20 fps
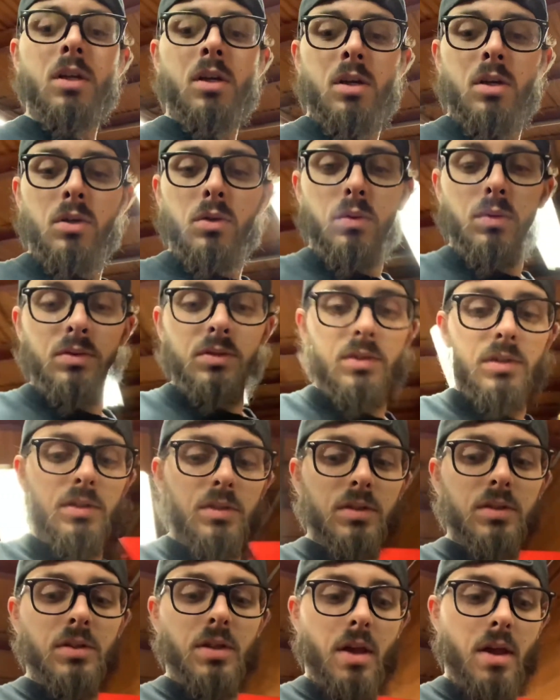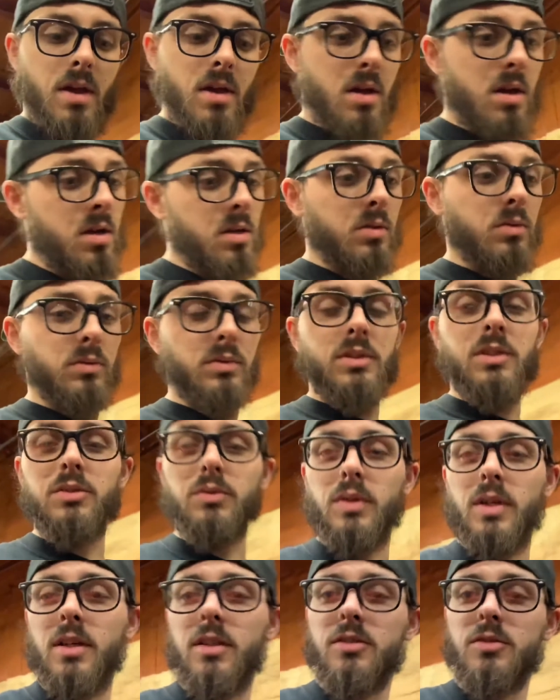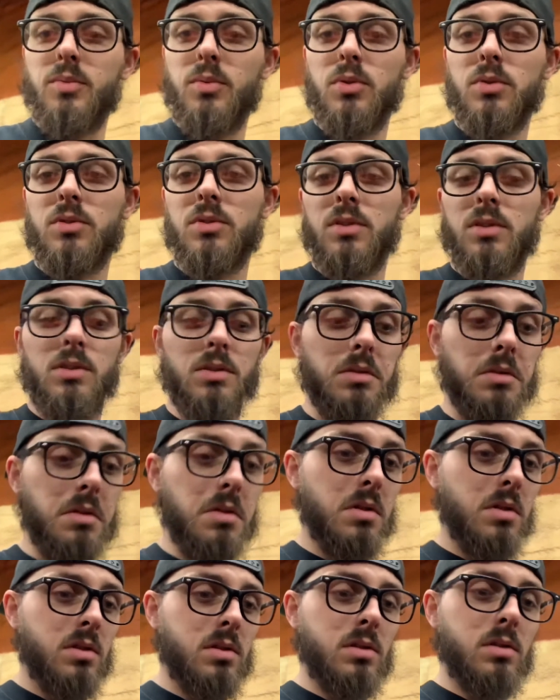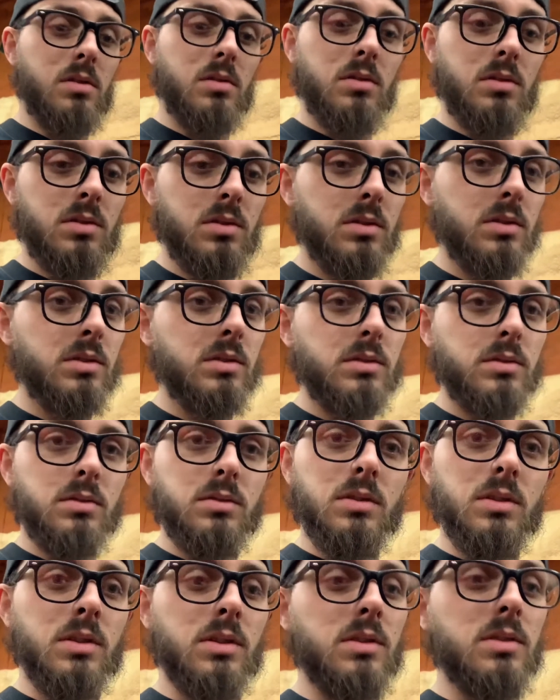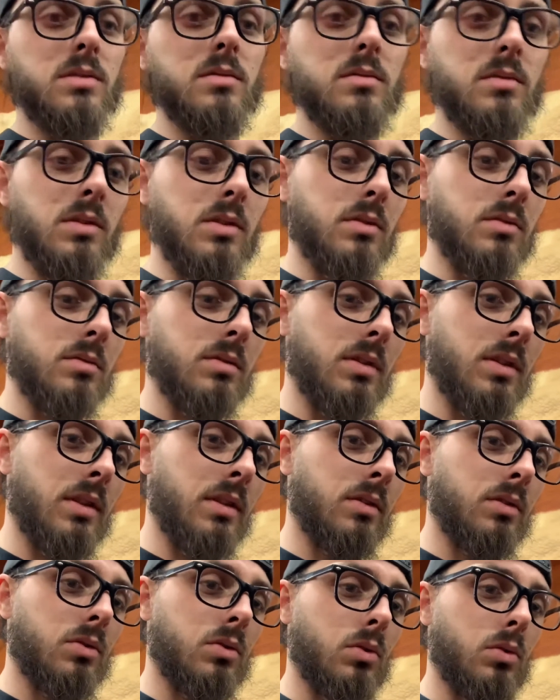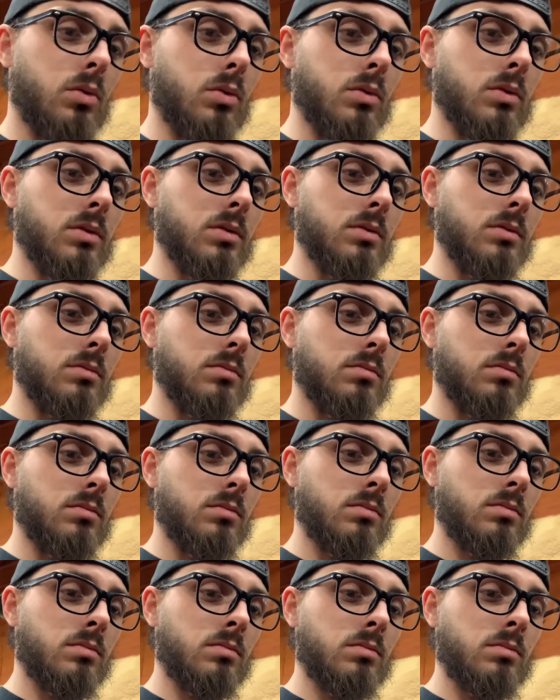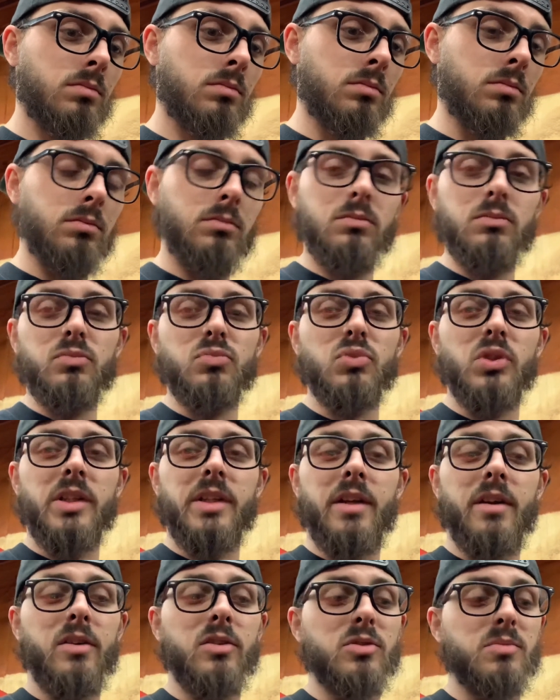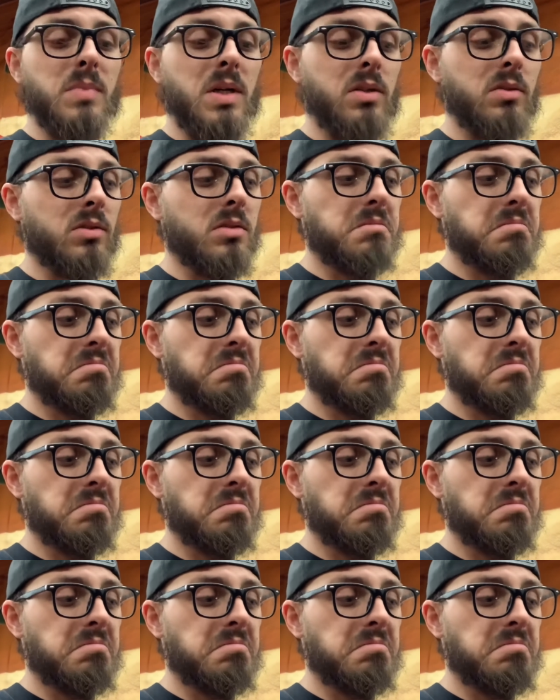once this radiator support's done, and intercooler and radiator's mounted,